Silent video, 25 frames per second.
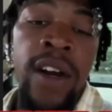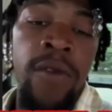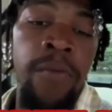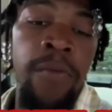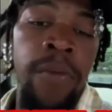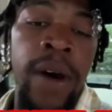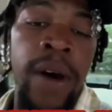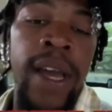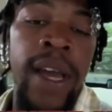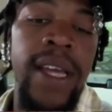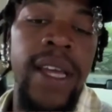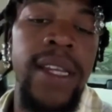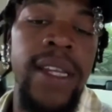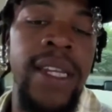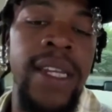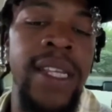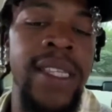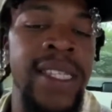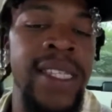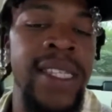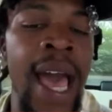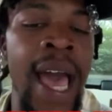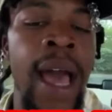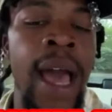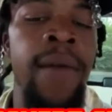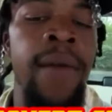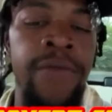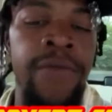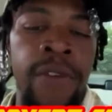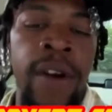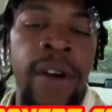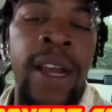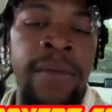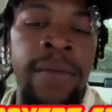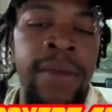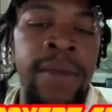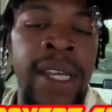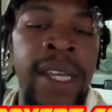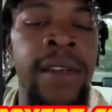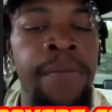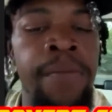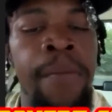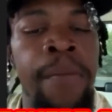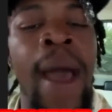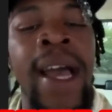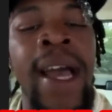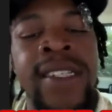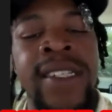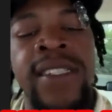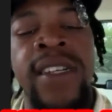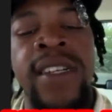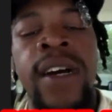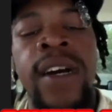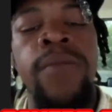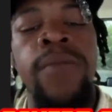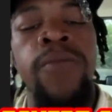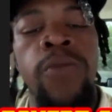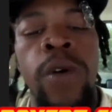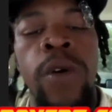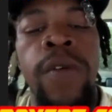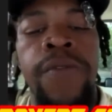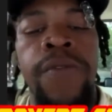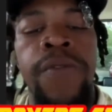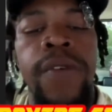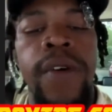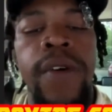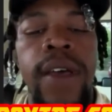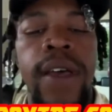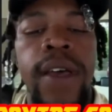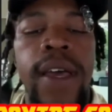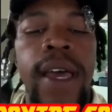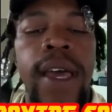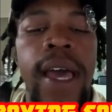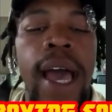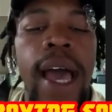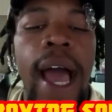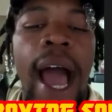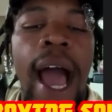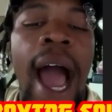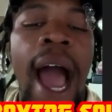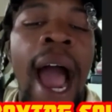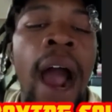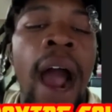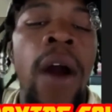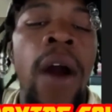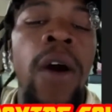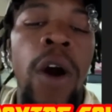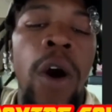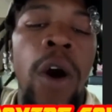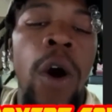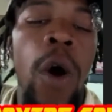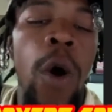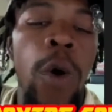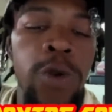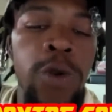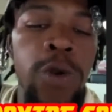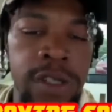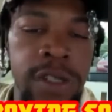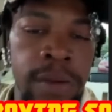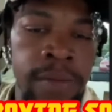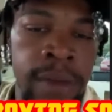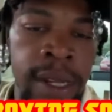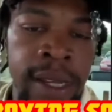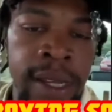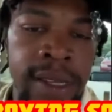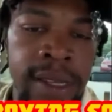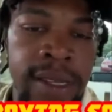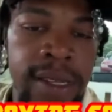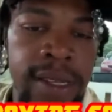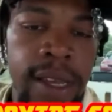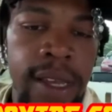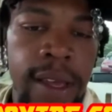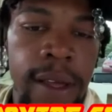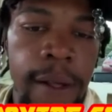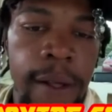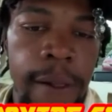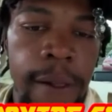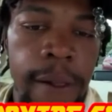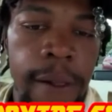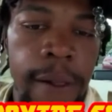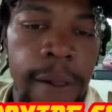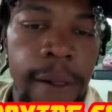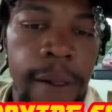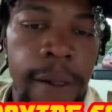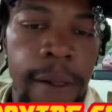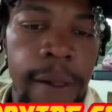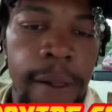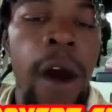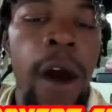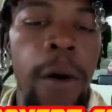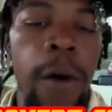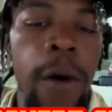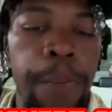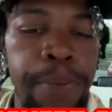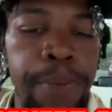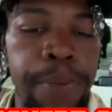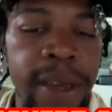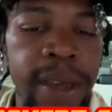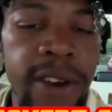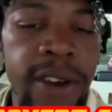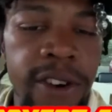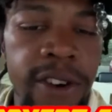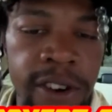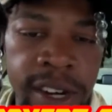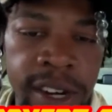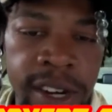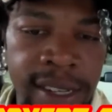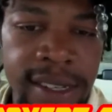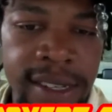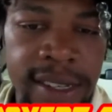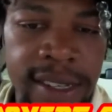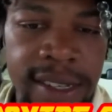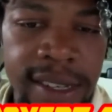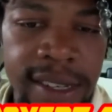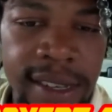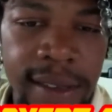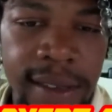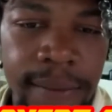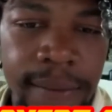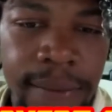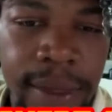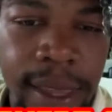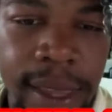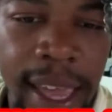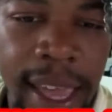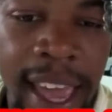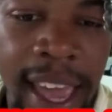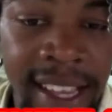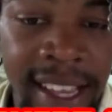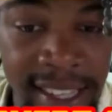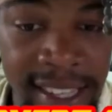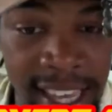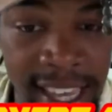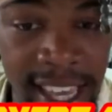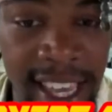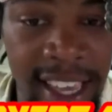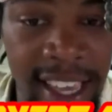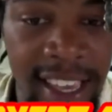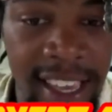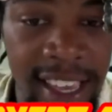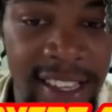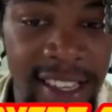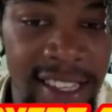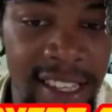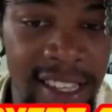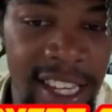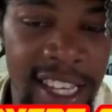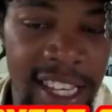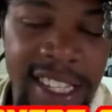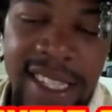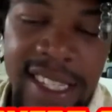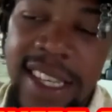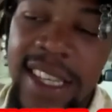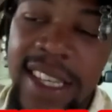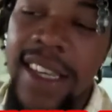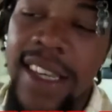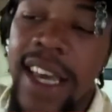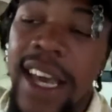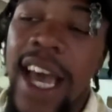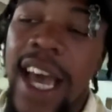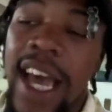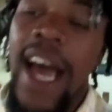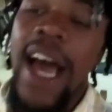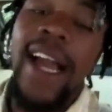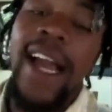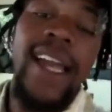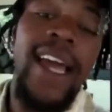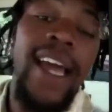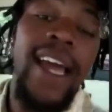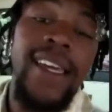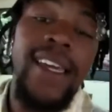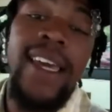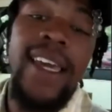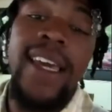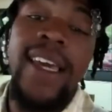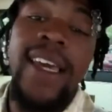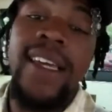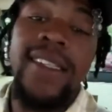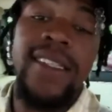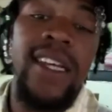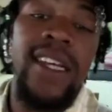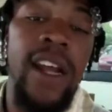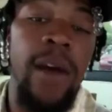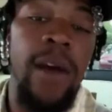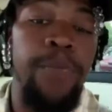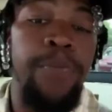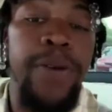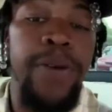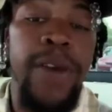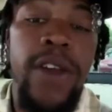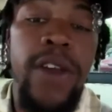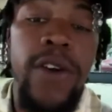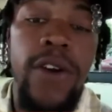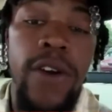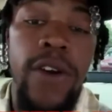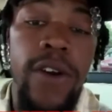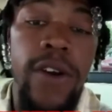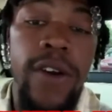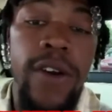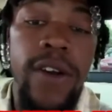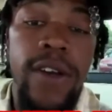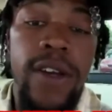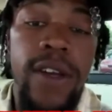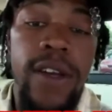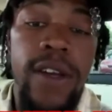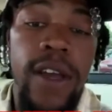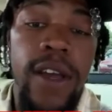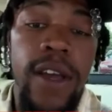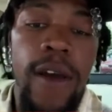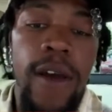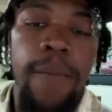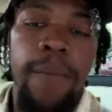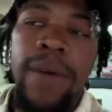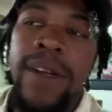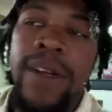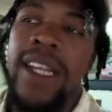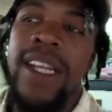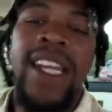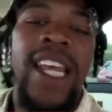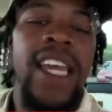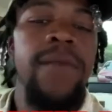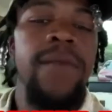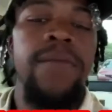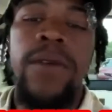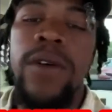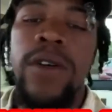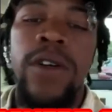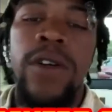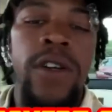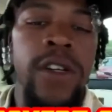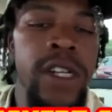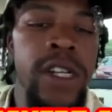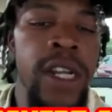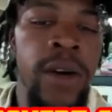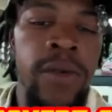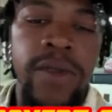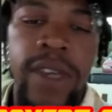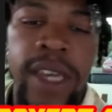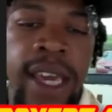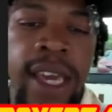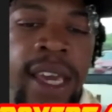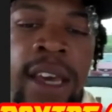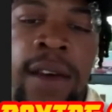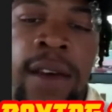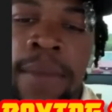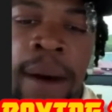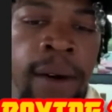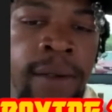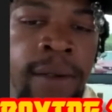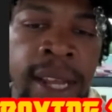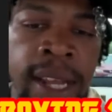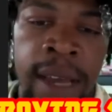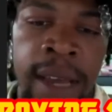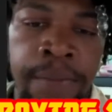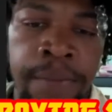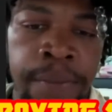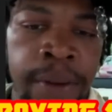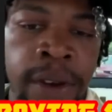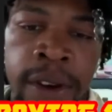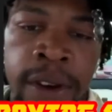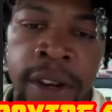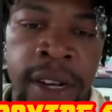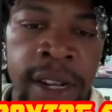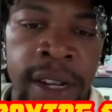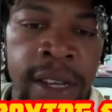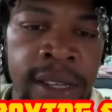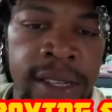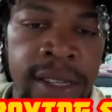but the time frame didn't match up with our wholesomeness, our pureness as kids. You see, I got kids that are pure, but the neighborhood don't care about that pureness.